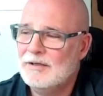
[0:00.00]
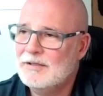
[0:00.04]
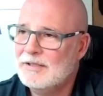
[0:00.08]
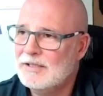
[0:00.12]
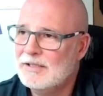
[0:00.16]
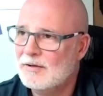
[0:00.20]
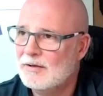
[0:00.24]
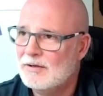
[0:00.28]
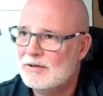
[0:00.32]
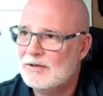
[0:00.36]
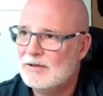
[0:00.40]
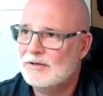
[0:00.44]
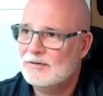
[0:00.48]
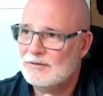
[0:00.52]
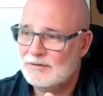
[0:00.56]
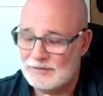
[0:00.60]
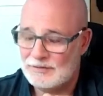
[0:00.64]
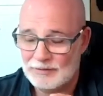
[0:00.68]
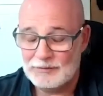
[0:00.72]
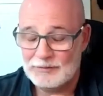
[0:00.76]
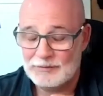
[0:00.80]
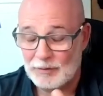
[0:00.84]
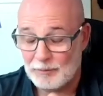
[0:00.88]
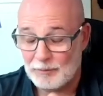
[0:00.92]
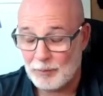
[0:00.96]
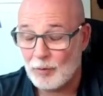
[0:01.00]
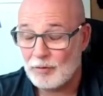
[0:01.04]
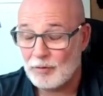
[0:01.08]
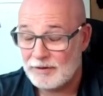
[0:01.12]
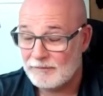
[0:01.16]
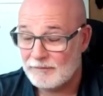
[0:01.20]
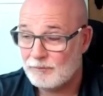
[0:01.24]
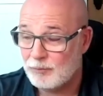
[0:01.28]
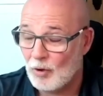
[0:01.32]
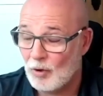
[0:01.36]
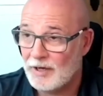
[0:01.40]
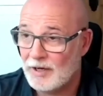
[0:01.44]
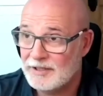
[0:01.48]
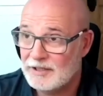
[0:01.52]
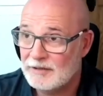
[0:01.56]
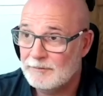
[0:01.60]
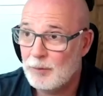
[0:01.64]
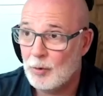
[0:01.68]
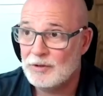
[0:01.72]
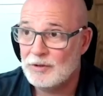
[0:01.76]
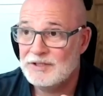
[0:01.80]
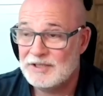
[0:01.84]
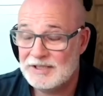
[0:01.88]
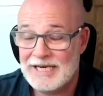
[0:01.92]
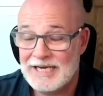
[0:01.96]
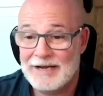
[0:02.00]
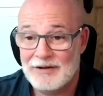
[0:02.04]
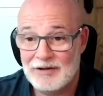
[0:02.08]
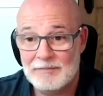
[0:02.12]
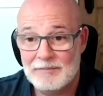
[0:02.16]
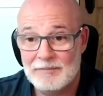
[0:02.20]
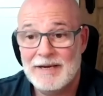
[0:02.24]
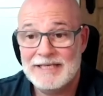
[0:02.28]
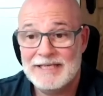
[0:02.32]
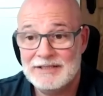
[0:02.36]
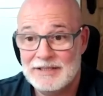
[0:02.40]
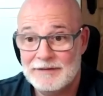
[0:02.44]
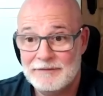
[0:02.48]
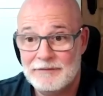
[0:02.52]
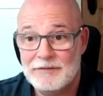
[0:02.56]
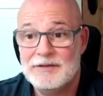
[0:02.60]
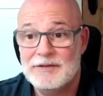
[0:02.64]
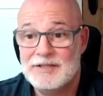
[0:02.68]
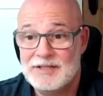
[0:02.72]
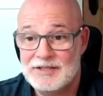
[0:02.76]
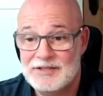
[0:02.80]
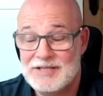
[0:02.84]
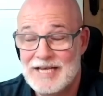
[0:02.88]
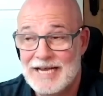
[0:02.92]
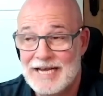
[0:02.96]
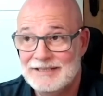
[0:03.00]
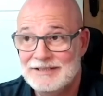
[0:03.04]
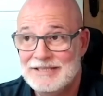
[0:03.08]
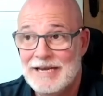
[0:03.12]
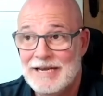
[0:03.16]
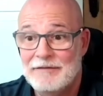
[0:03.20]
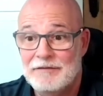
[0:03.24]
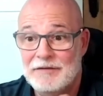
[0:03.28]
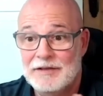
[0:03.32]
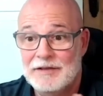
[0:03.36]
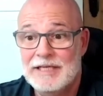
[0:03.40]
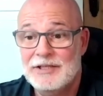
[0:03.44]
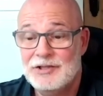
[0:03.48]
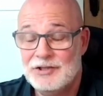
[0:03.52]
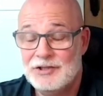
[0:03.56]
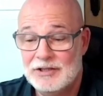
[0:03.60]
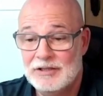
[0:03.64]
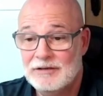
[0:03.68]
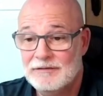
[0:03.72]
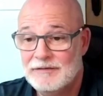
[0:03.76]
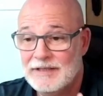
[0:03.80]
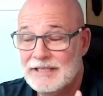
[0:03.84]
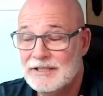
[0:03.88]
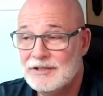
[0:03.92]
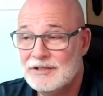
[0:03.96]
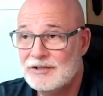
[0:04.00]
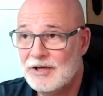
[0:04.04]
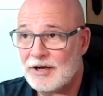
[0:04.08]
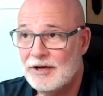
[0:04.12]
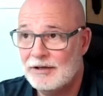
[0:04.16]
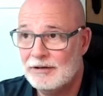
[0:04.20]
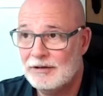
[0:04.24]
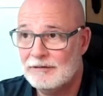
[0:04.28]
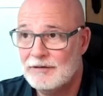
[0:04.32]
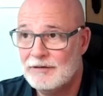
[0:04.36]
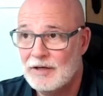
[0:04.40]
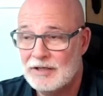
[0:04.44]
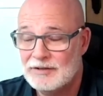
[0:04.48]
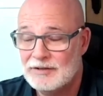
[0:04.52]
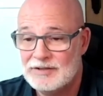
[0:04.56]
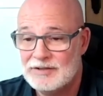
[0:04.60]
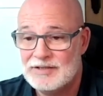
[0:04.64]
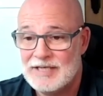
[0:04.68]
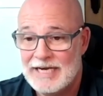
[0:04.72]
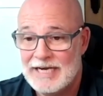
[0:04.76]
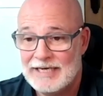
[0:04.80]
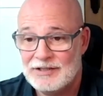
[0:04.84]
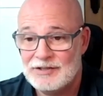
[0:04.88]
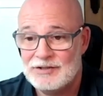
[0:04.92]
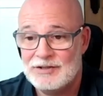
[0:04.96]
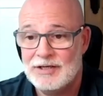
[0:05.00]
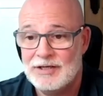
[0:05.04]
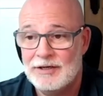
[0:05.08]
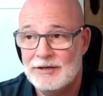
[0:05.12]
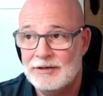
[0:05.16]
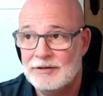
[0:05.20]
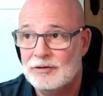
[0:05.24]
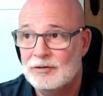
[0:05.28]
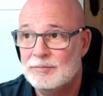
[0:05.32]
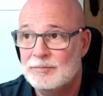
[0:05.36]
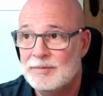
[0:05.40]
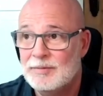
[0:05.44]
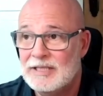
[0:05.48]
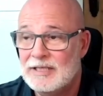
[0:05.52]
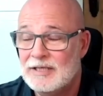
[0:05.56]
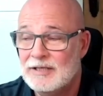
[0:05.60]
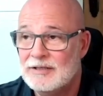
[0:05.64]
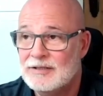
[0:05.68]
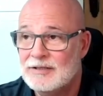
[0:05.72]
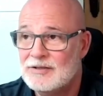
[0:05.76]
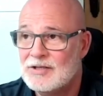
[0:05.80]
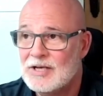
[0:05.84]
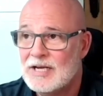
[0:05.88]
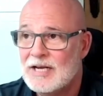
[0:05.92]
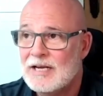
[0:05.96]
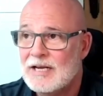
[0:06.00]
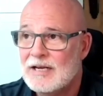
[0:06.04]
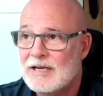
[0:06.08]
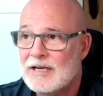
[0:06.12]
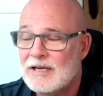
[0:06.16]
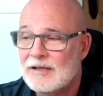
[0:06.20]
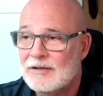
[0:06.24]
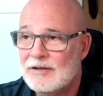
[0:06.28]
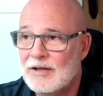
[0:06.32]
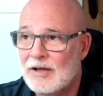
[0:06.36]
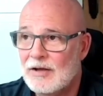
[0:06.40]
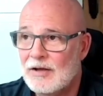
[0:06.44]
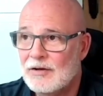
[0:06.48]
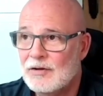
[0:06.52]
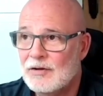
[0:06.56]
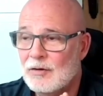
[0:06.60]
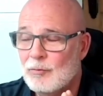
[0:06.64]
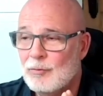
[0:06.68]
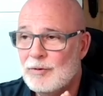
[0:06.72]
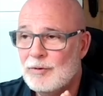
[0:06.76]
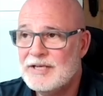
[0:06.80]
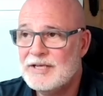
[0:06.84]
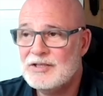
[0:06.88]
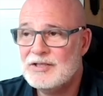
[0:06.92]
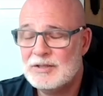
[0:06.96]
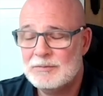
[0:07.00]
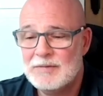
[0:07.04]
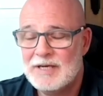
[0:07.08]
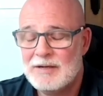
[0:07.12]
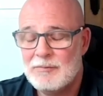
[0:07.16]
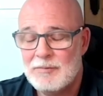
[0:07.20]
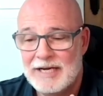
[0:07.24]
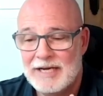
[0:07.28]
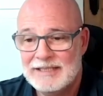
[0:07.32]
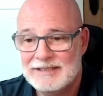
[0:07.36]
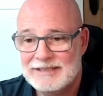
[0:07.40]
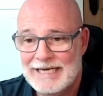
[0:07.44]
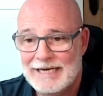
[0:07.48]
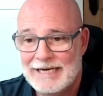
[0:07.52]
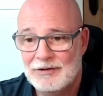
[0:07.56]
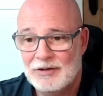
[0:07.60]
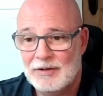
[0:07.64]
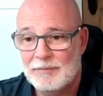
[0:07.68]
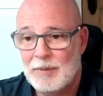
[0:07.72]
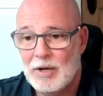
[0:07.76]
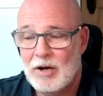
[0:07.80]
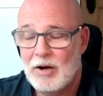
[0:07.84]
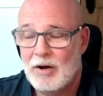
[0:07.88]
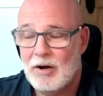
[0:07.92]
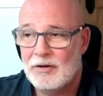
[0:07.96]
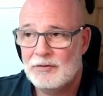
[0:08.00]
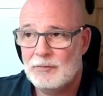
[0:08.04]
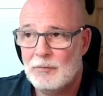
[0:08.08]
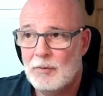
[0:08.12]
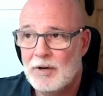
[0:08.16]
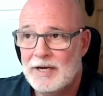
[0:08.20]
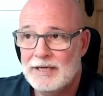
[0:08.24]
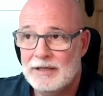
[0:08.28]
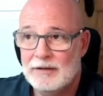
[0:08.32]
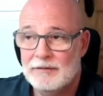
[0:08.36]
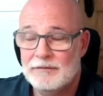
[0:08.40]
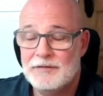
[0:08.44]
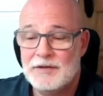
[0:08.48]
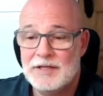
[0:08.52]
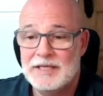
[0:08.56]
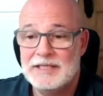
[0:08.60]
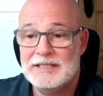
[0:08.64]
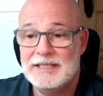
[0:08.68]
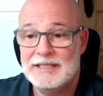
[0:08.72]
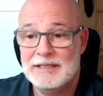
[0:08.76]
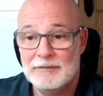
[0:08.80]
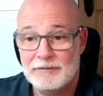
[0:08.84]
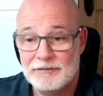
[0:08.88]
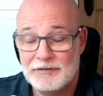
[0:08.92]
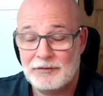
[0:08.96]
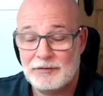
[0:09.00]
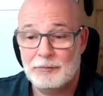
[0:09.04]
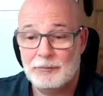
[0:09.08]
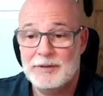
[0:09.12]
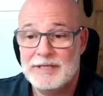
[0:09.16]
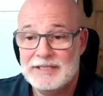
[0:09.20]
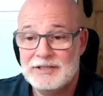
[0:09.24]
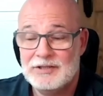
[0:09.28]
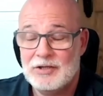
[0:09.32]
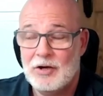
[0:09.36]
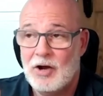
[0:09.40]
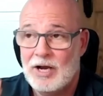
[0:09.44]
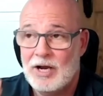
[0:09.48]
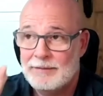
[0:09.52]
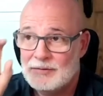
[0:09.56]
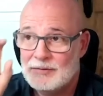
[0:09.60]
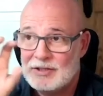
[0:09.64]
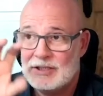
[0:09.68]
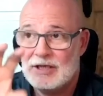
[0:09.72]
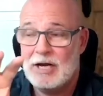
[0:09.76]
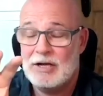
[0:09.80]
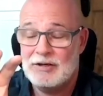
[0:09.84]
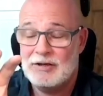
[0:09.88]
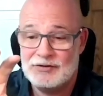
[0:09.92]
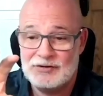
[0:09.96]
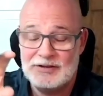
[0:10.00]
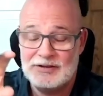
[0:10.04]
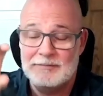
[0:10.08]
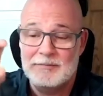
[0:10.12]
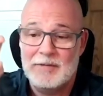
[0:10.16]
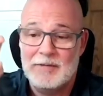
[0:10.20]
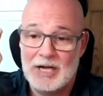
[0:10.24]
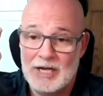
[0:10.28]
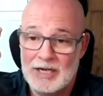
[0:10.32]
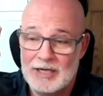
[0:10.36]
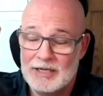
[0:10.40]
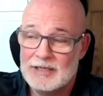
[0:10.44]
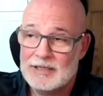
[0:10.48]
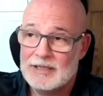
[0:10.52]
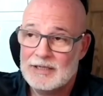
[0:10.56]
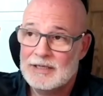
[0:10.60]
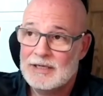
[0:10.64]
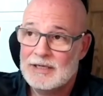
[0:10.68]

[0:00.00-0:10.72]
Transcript: think that you're right. You pointed out the main difference is that definition of internal versus external, because the reason we went down the pathway of thinking of three types: customer,